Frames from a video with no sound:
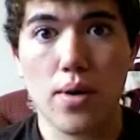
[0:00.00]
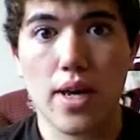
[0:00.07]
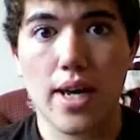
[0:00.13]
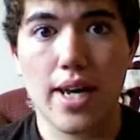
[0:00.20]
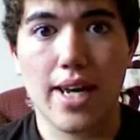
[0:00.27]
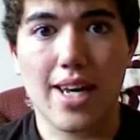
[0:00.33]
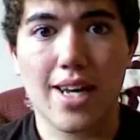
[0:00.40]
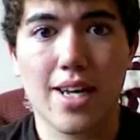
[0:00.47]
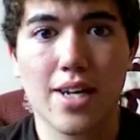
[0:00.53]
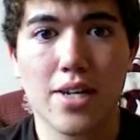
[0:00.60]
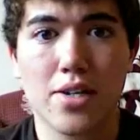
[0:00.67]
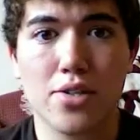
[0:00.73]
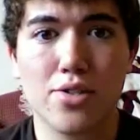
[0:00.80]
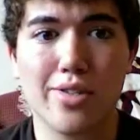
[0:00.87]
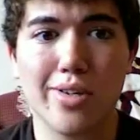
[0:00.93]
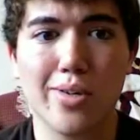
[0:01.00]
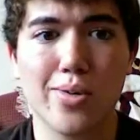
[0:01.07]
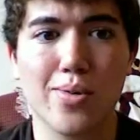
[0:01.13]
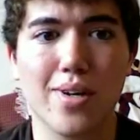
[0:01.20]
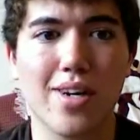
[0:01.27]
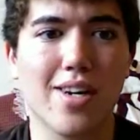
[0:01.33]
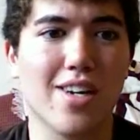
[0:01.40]
Okay,
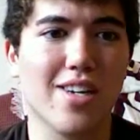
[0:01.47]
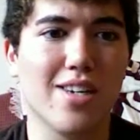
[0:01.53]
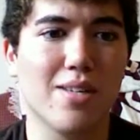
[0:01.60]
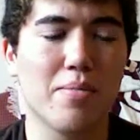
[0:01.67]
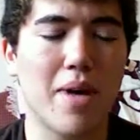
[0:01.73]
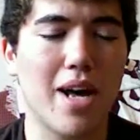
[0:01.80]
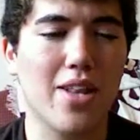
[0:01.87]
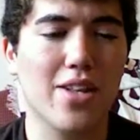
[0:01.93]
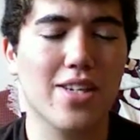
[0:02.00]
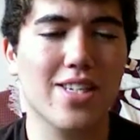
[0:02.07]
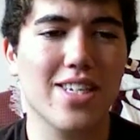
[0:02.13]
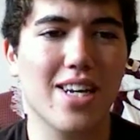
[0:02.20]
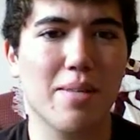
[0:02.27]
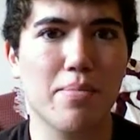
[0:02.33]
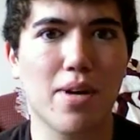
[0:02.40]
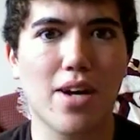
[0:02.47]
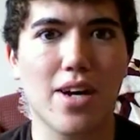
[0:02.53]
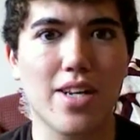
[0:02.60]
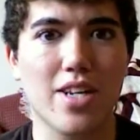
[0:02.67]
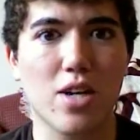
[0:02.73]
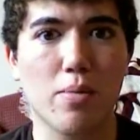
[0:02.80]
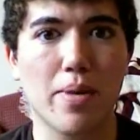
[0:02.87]
so um, I looked it up
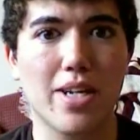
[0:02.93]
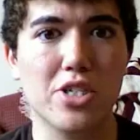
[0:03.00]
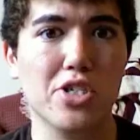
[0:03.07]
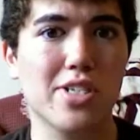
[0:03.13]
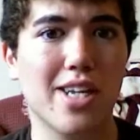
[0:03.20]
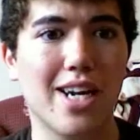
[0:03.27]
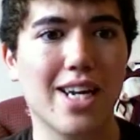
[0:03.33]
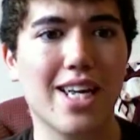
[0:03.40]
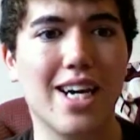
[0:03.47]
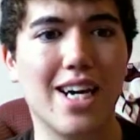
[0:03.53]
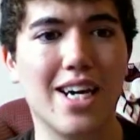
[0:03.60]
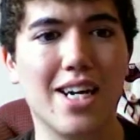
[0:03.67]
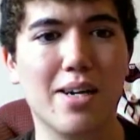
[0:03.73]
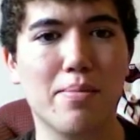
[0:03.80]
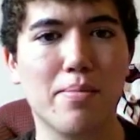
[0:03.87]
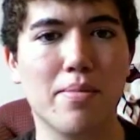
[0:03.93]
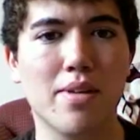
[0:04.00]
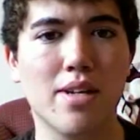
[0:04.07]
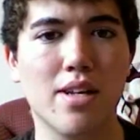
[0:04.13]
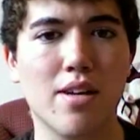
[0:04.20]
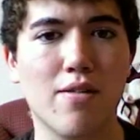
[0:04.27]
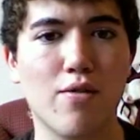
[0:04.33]
on
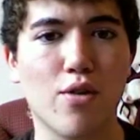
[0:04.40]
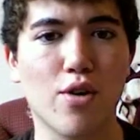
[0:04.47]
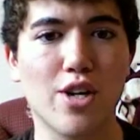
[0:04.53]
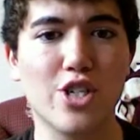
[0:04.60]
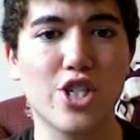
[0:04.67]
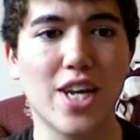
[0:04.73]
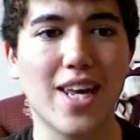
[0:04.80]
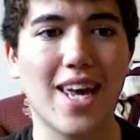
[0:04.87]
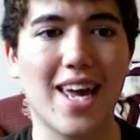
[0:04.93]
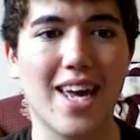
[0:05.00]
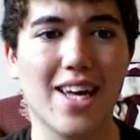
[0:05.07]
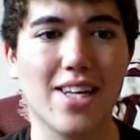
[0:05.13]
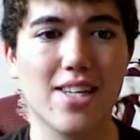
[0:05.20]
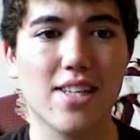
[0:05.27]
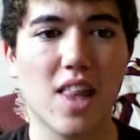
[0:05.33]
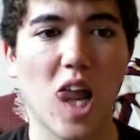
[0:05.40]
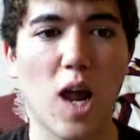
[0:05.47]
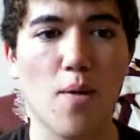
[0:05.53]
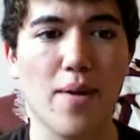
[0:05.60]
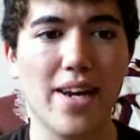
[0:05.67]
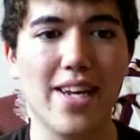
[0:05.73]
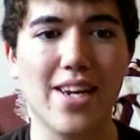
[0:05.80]
yellowpages.com for a J. Hale
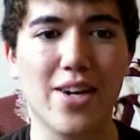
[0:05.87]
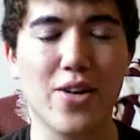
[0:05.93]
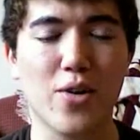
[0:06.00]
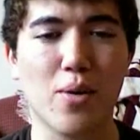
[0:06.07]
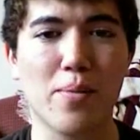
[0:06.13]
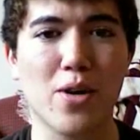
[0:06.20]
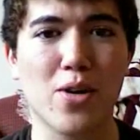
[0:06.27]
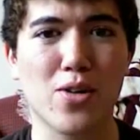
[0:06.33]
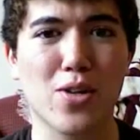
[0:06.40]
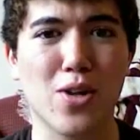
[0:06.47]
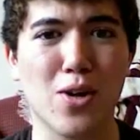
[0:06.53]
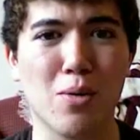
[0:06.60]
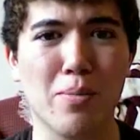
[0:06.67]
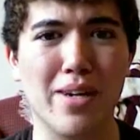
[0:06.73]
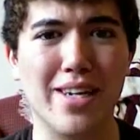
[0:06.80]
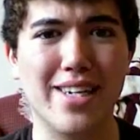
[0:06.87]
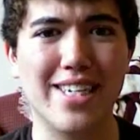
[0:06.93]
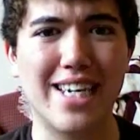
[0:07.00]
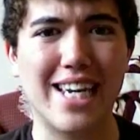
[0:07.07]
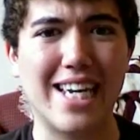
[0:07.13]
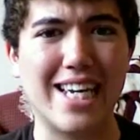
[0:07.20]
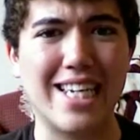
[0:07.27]
right here in Norman,
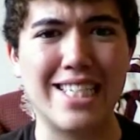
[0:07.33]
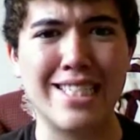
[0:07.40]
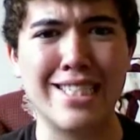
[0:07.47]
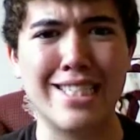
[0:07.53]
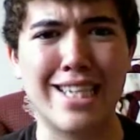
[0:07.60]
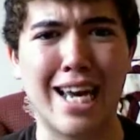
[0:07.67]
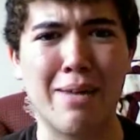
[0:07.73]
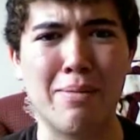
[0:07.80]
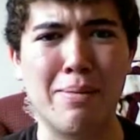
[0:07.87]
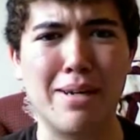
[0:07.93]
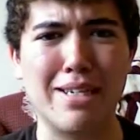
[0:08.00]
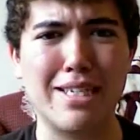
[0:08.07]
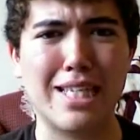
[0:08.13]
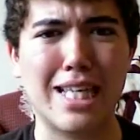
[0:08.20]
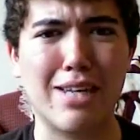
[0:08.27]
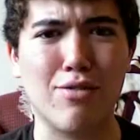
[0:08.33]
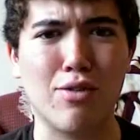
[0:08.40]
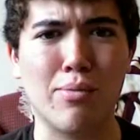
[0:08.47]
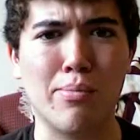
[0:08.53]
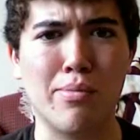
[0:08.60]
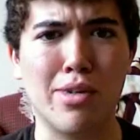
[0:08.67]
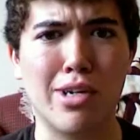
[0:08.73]
Oklahoma, and I'm about to
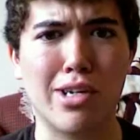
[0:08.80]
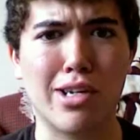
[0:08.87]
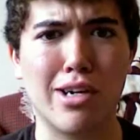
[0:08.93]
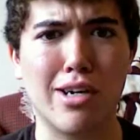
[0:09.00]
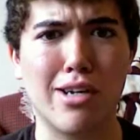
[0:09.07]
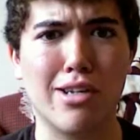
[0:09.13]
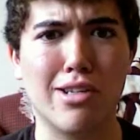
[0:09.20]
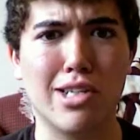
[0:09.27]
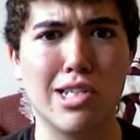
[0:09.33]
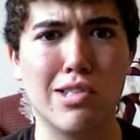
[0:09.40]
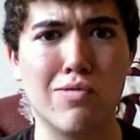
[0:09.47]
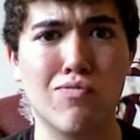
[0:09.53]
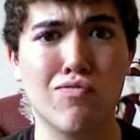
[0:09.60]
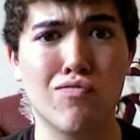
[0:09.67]
give him a call.